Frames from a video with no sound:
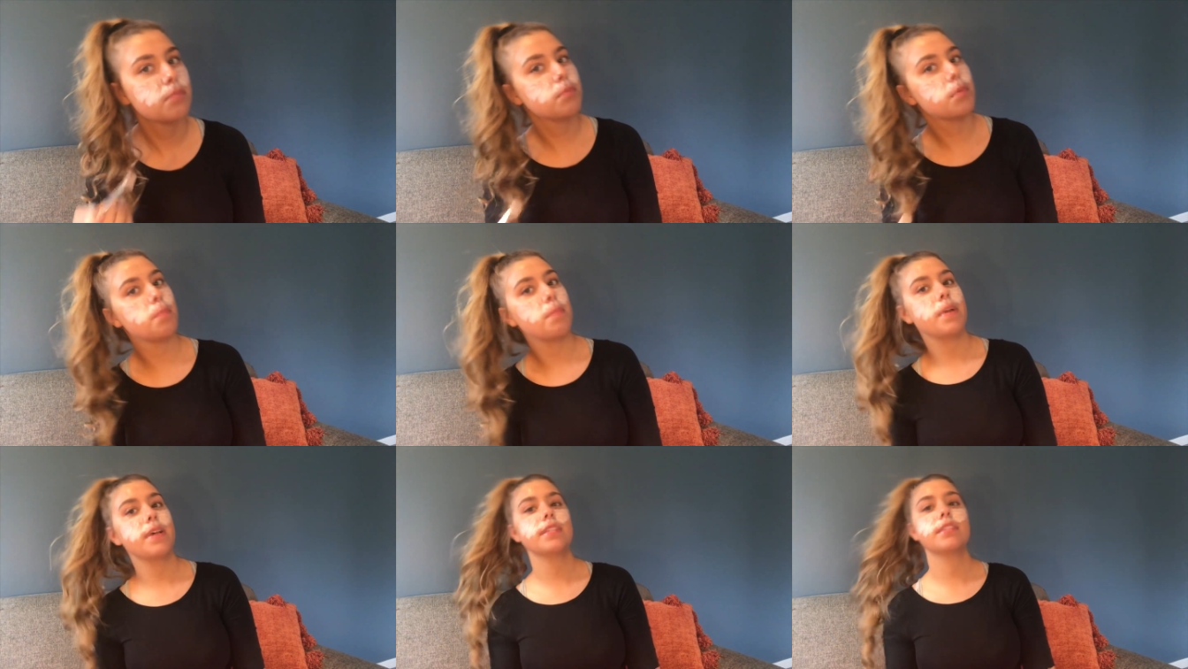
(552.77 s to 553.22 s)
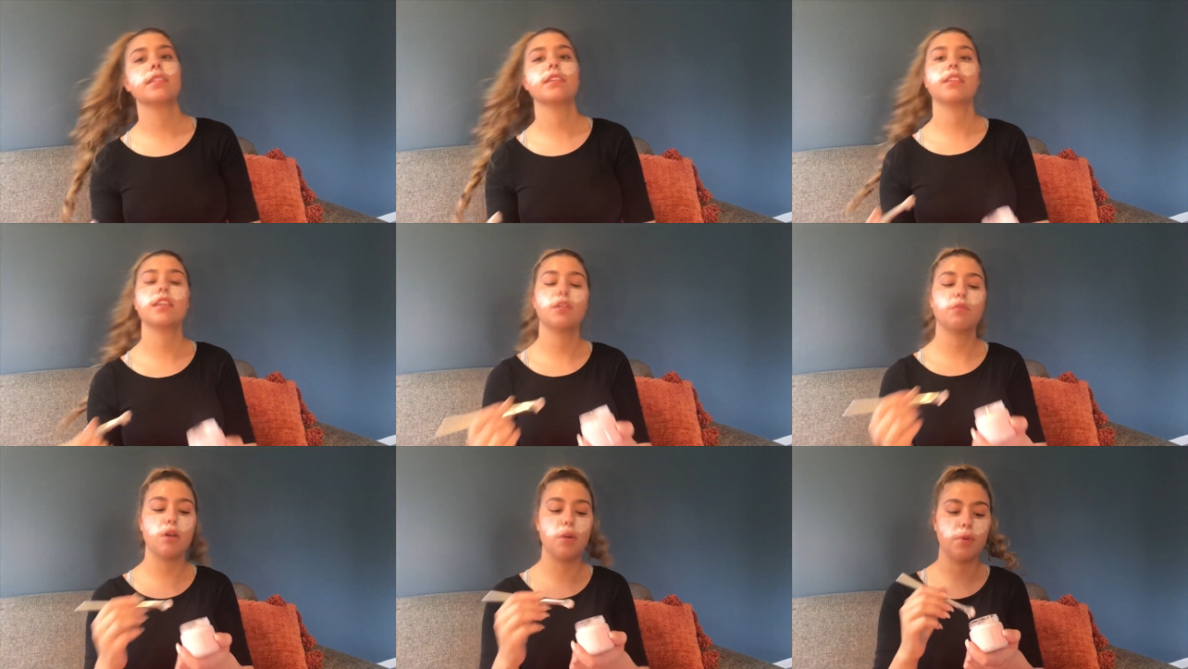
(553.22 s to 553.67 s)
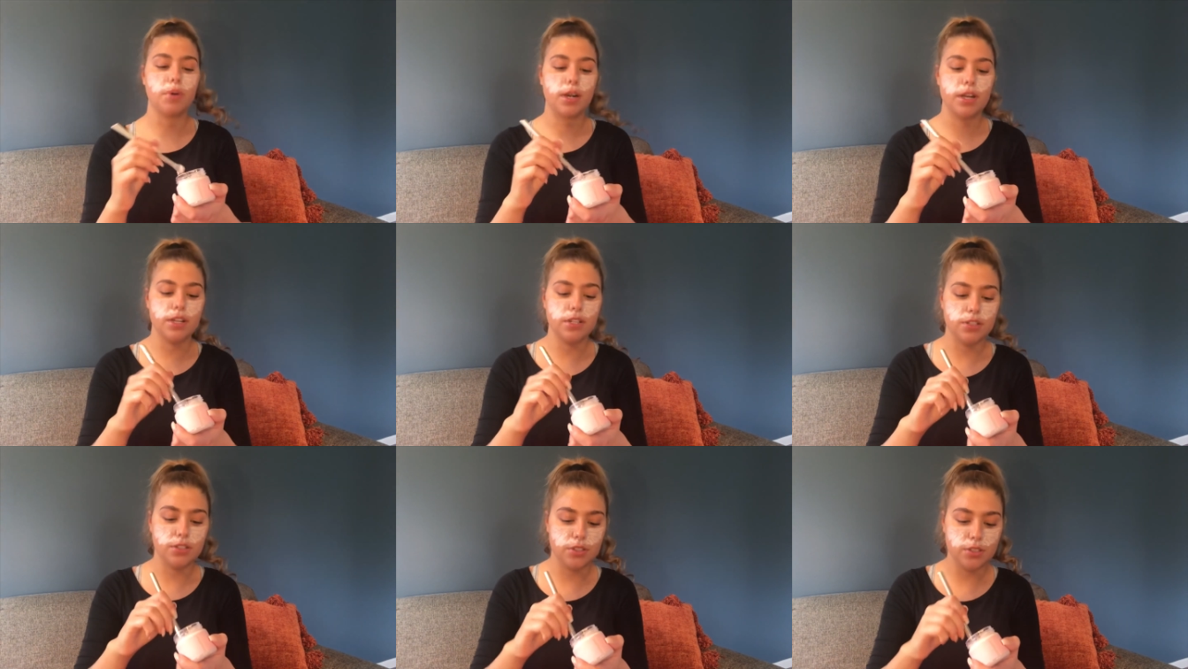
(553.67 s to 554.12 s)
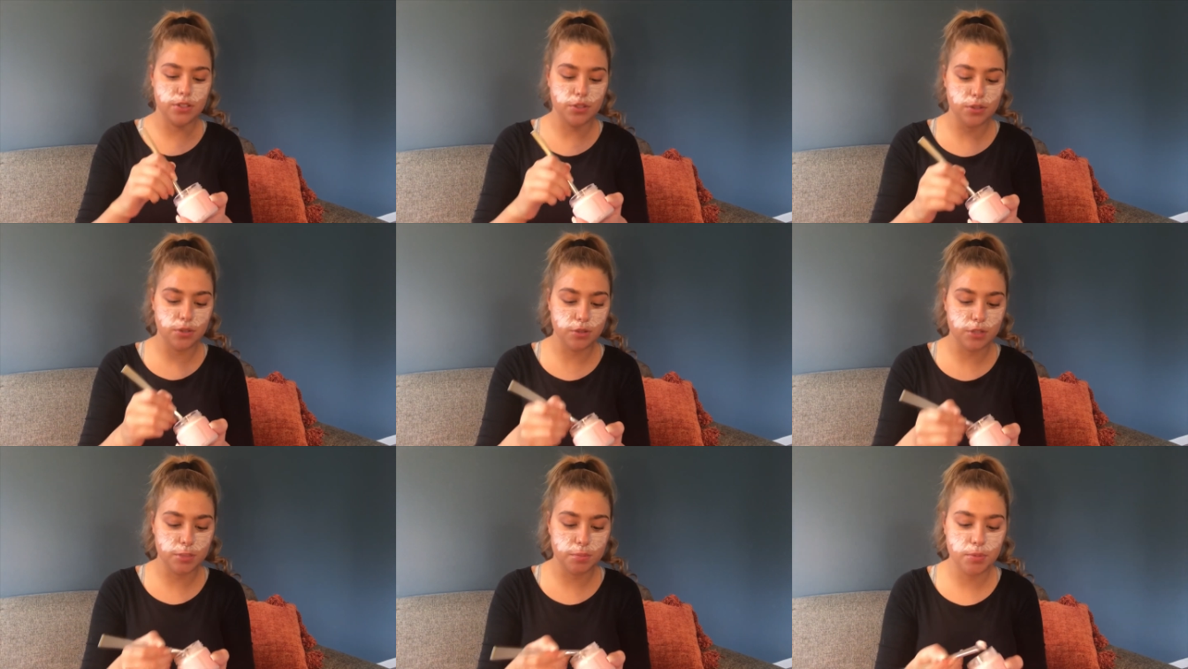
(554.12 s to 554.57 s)
But basically what we're going to
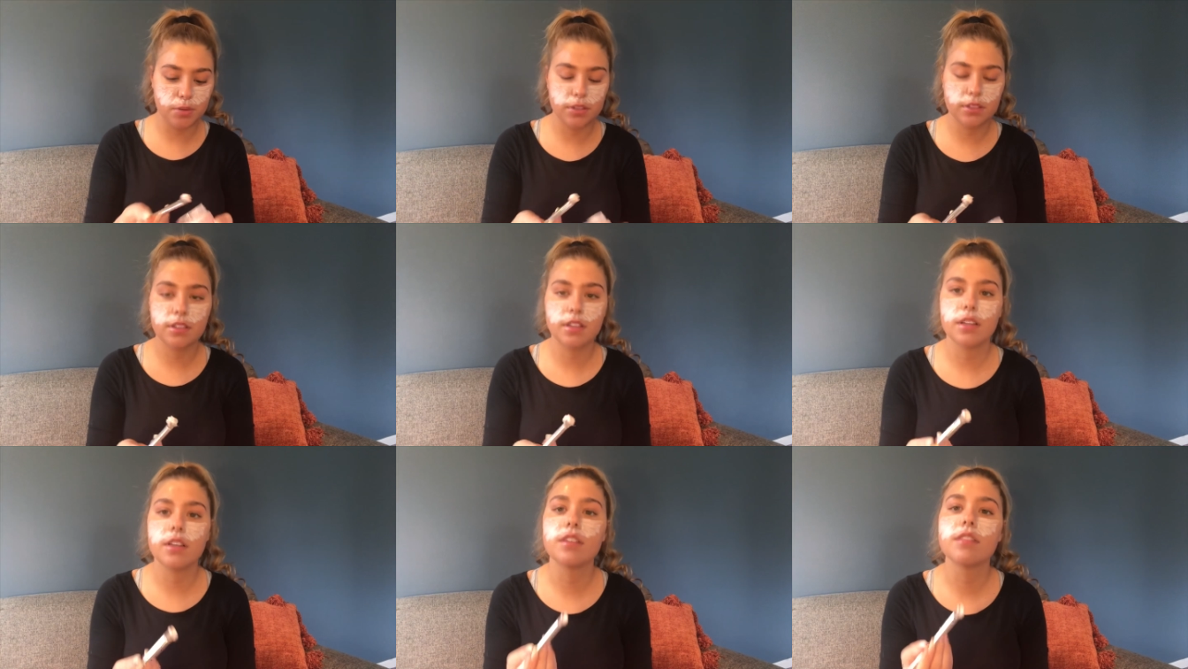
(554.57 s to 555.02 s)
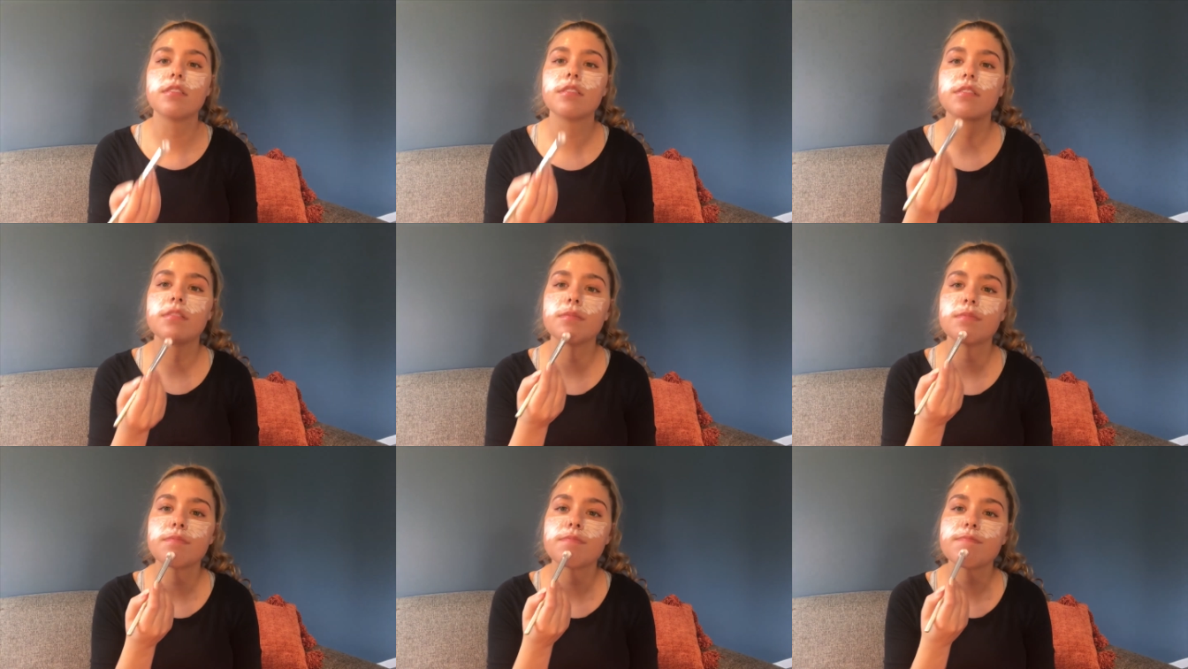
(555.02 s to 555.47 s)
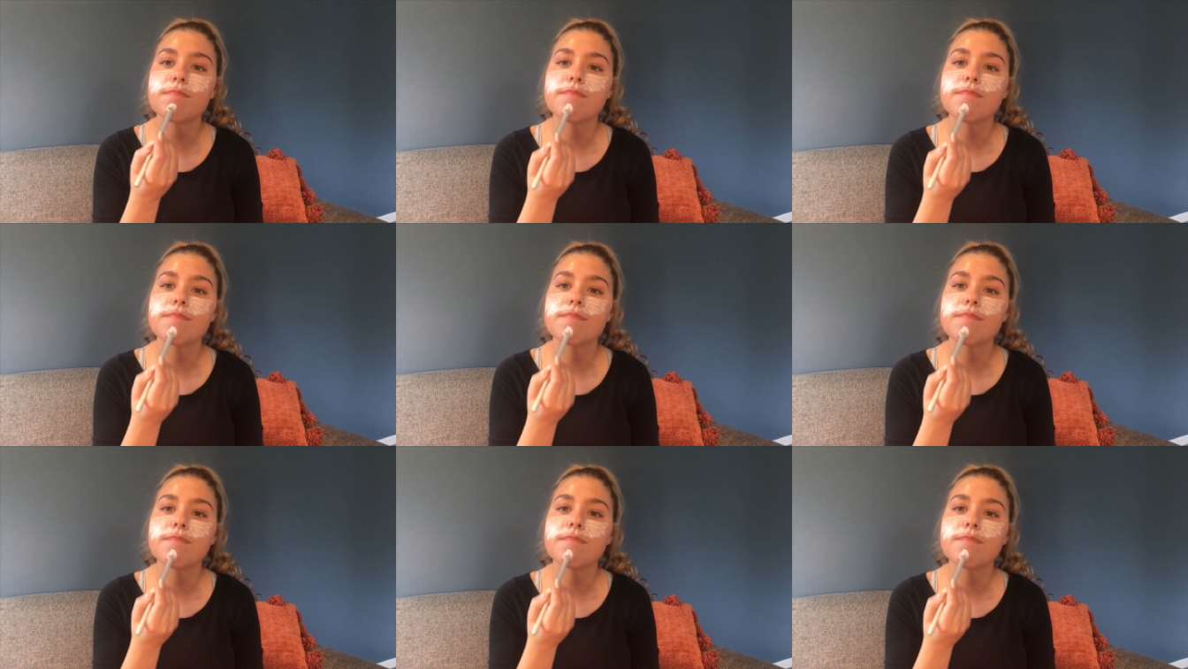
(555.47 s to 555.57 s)
do is put this